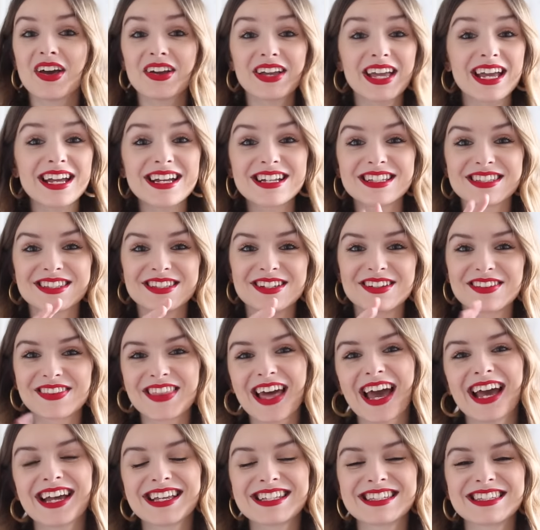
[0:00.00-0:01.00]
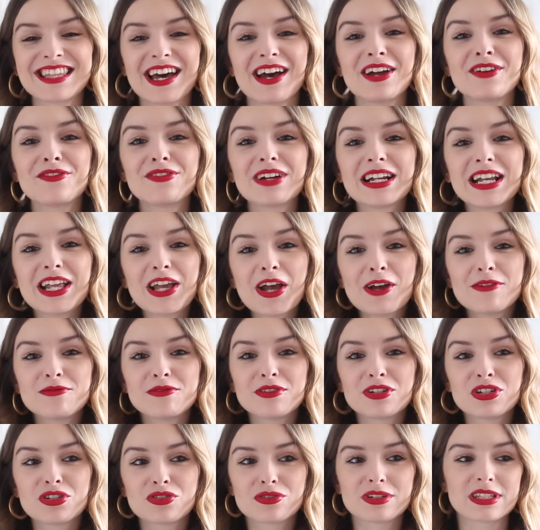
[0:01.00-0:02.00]
Okay, so that is that. I really hope
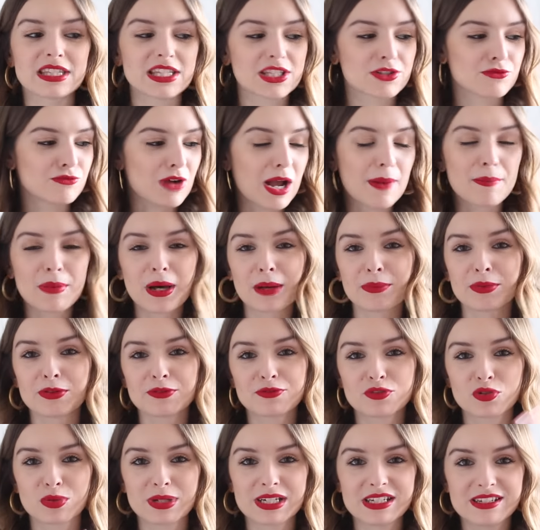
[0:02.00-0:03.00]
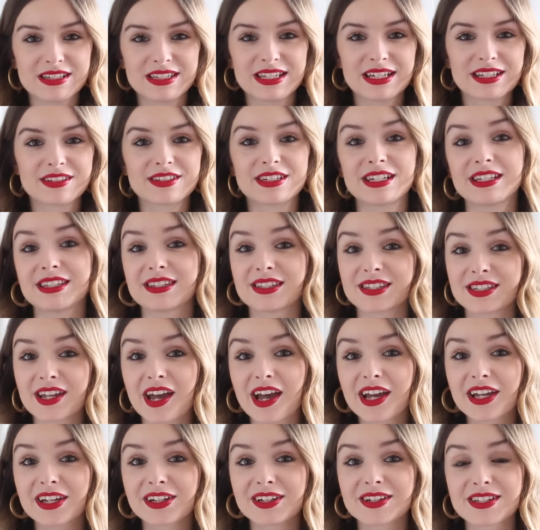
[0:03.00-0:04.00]
you enjoyed this wrap-up of 2016
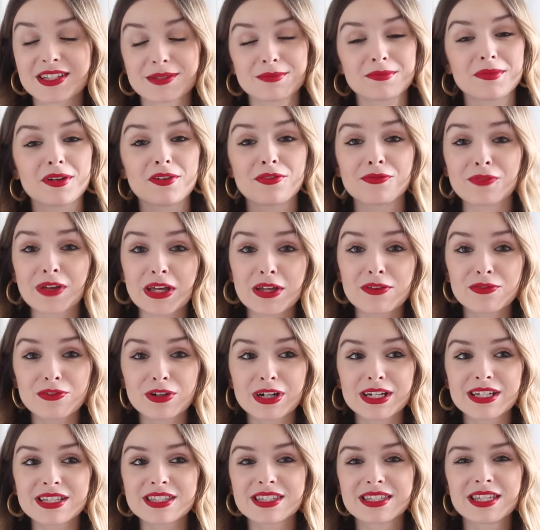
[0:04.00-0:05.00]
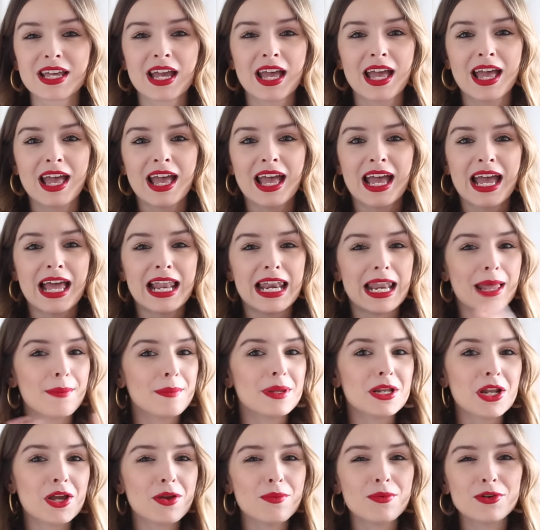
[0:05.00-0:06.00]
styles and my favourites. Let
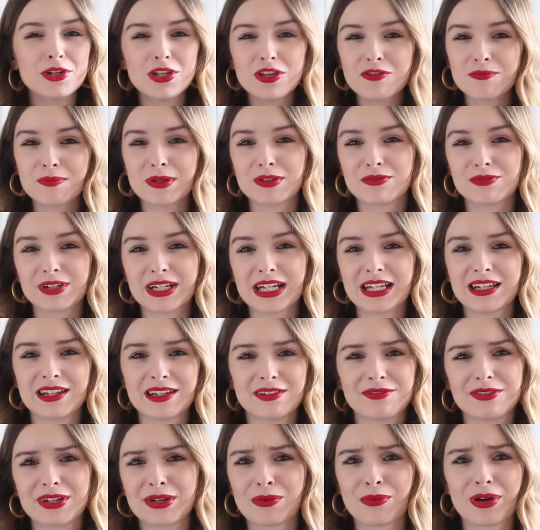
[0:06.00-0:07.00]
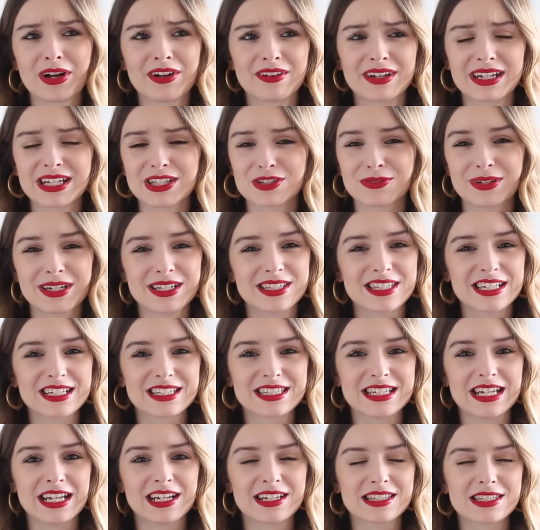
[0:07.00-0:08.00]
me know what you've been really loving wearing in
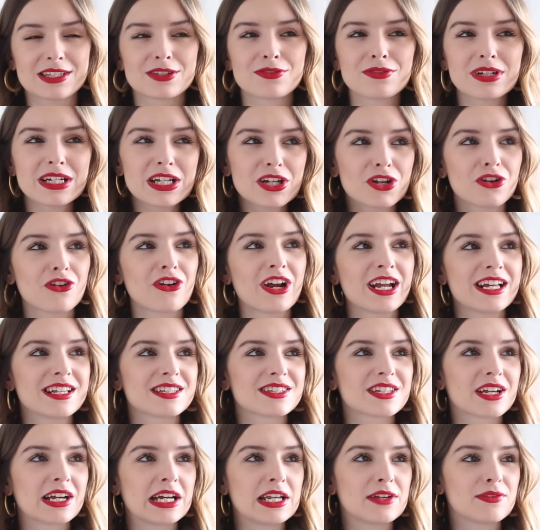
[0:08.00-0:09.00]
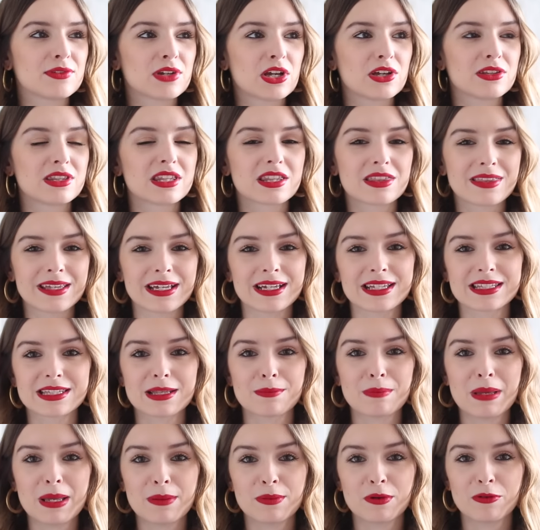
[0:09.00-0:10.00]
2016, because it's really great to kind of know the things
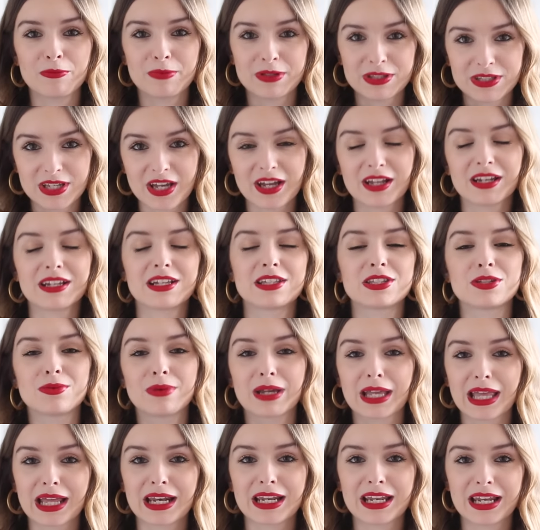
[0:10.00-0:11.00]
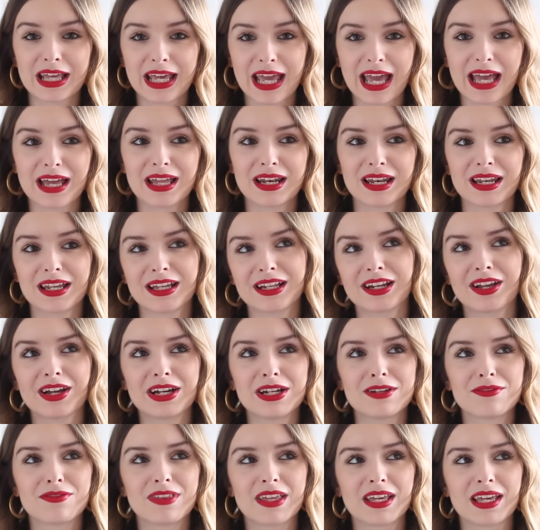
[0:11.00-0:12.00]
that people have been turning to again and again and
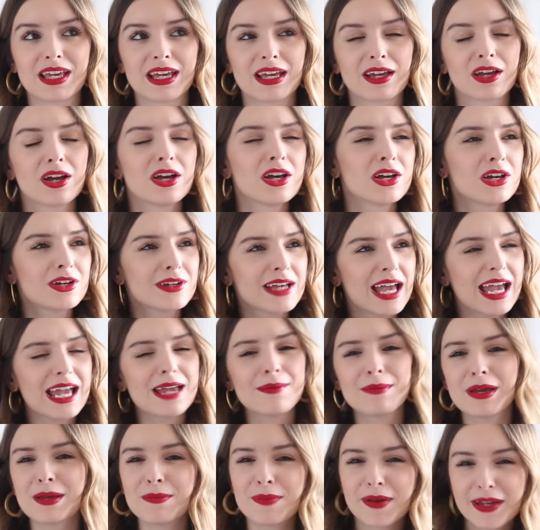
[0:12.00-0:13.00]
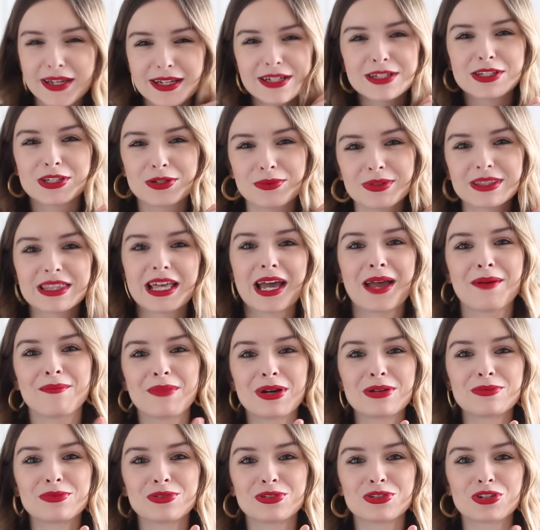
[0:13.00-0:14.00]
kind of thinking, hey, maybe I could do with that in
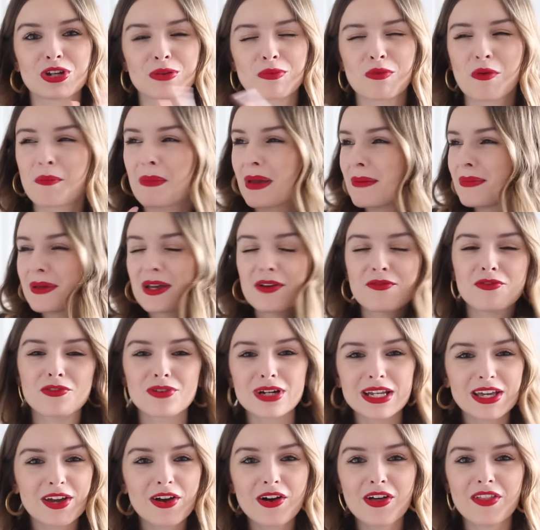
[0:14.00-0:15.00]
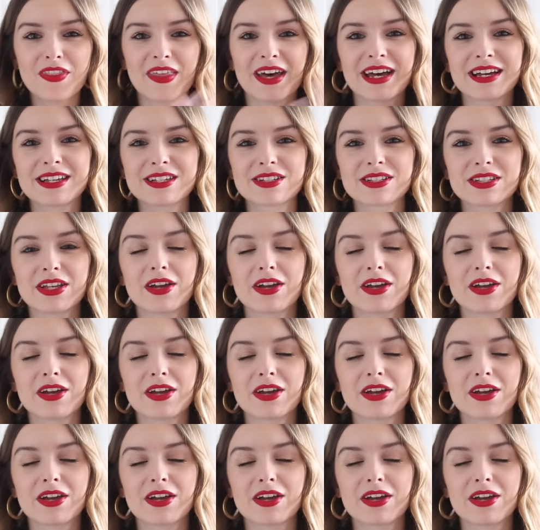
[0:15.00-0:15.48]
my wardrobe, or maybe I've already got that.